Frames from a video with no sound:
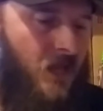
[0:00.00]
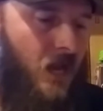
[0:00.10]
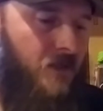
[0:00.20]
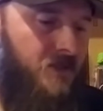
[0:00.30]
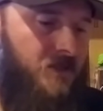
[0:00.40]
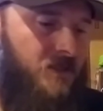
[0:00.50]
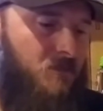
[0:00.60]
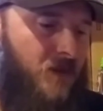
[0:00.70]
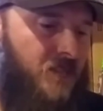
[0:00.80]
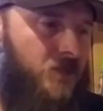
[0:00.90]
And this is
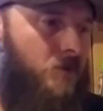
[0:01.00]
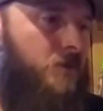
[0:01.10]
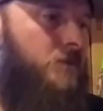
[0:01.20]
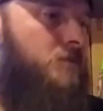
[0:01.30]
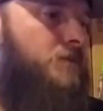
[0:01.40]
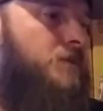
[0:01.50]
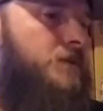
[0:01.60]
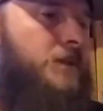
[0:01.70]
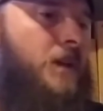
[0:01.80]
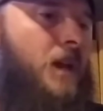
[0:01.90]
done by Joe
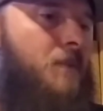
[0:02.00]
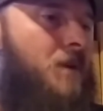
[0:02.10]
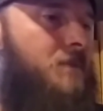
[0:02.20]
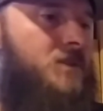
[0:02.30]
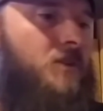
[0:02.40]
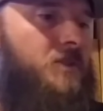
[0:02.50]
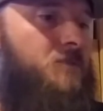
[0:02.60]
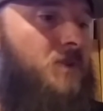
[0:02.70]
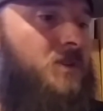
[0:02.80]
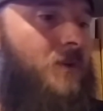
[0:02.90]
Kubert. I probably showed these
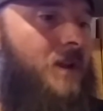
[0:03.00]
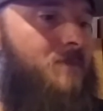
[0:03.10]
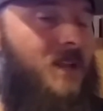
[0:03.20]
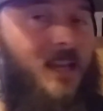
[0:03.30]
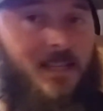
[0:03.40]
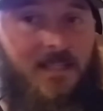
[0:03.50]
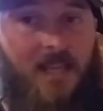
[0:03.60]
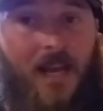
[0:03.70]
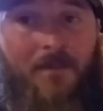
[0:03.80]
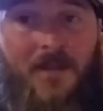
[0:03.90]
books already, but like I
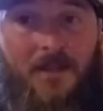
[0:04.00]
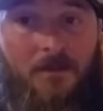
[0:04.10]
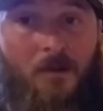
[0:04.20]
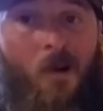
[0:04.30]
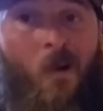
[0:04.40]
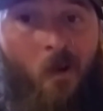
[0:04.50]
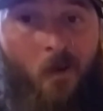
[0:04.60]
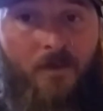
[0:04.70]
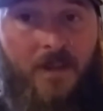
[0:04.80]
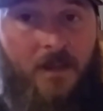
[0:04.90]
said, I'm gonna do a
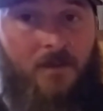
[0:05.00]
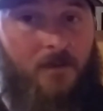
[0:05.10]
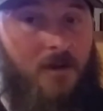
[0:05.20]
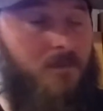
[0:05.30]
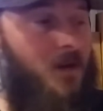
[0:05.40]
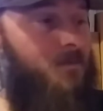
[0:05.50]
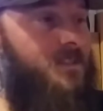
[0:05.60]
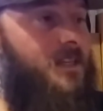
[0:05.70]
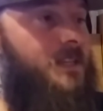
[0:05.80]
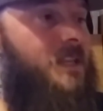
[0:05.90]
whole video for you, bro. I'm gonna
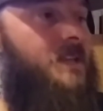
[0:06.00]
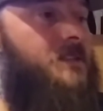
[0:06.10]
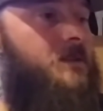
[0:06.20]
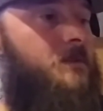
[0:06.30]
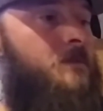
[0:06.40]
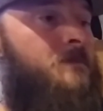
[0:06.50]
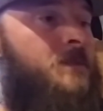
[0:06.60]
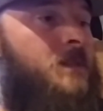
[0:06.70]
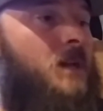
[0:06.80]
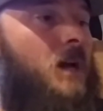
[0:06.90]
dedicate it to you.
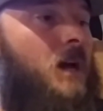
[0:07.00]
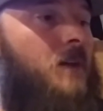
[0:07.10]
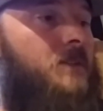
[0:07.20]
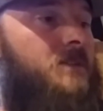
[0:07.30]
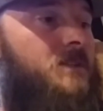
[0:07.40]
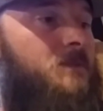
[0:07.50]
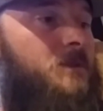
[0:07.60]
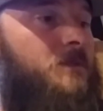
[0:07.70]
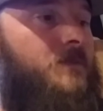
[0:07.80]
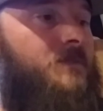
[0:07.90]
This is number
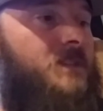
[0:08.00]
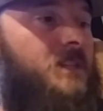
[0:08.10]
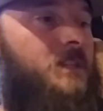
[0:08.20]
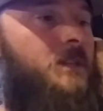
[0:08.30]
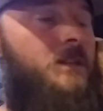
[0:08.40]
215.